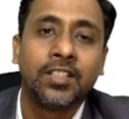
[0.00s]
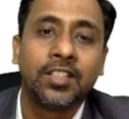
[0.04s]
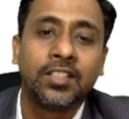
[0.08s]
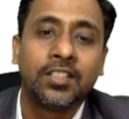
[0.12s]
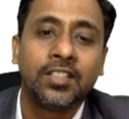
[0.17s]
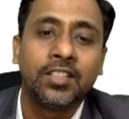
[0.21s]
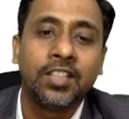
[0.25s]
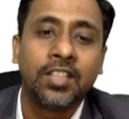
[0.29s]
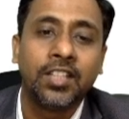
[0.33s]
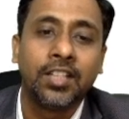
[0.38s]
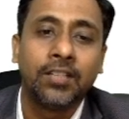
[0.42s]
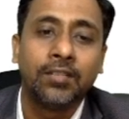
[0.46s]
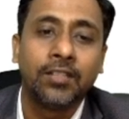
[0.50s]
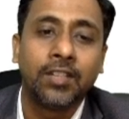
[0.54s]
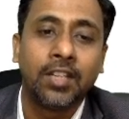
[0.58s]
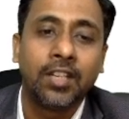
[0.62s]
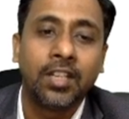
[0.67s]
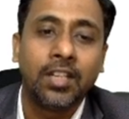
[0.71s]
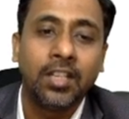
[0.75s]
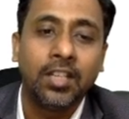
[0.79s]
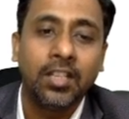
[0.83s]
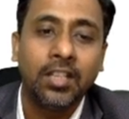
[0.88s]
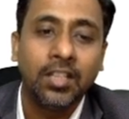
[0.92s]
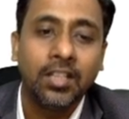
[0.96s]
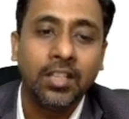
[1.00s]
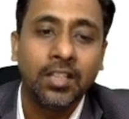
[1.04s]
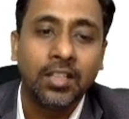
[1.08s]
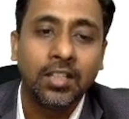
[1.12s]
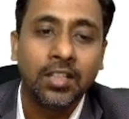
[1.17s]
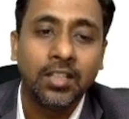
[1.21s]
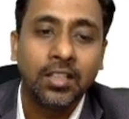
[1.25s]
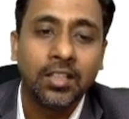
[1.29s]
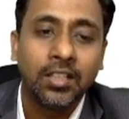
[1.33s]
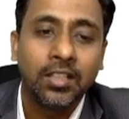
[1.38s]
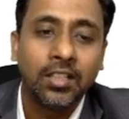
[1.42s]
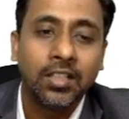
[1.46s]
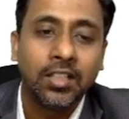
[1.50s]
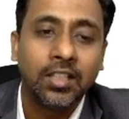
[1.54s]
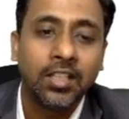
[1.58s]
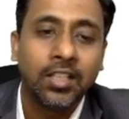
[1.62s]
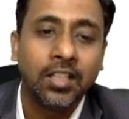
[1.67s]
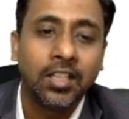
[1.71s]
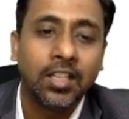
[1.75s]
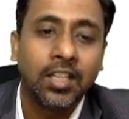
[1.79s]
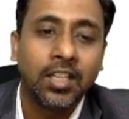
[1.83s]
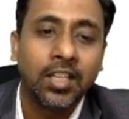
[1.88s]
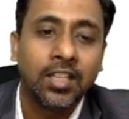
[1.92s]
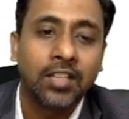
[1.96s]
is seen in only
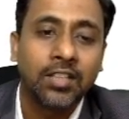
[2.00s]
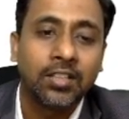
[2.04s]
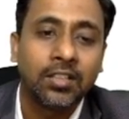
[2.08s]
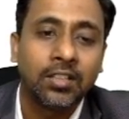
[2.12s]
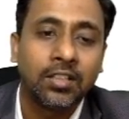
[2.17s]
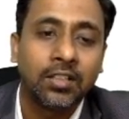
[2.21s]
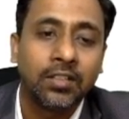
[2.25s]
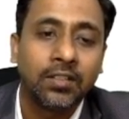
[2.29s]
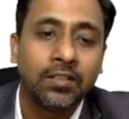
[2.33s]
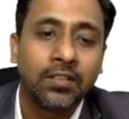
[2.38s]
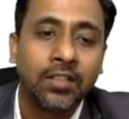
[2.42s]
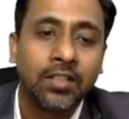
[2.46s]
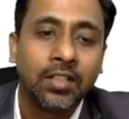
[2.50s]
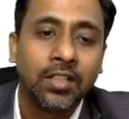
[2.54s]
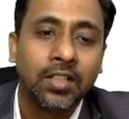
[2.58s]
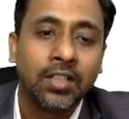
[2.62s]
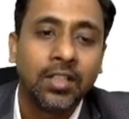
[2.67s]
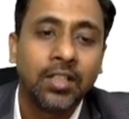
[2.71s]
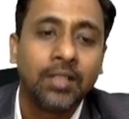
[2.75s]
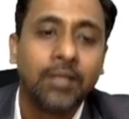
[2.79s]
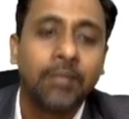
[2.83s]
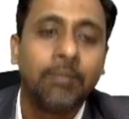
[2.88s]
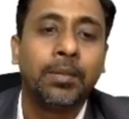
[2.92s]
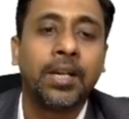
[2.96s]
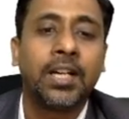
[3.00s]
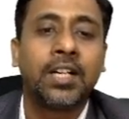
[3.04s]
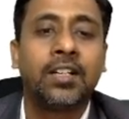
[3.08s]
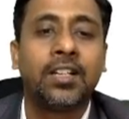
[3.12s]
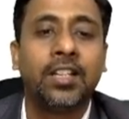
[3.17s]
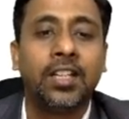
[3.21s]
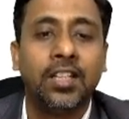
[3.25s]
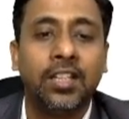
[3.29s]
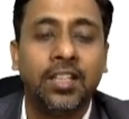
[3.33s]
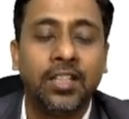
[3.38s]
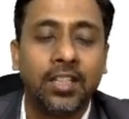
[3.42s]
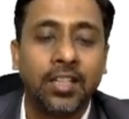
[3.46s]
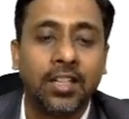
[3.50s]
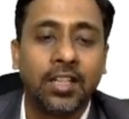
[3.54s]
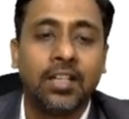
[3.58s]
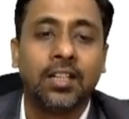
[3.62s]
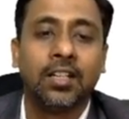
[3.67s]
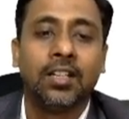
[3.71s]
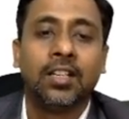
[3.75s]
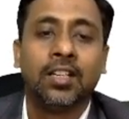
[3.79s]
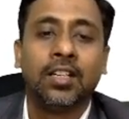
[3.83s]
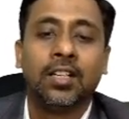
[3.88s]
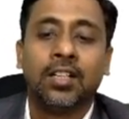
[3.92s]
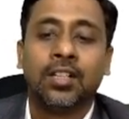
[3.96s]
in case of bacterial.
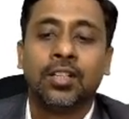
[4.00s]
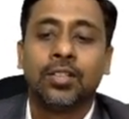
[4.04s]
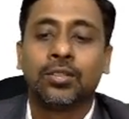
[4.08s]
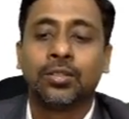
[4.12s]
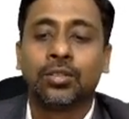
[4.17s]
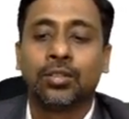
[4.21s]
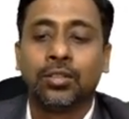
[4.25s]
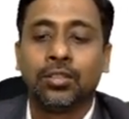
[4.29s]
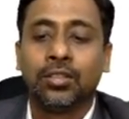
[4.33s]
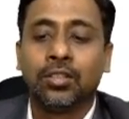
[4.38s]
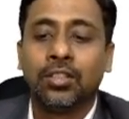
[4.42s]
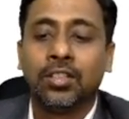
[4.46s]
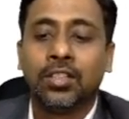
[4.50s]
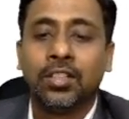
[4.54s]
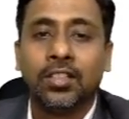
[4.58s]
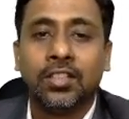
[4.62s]
So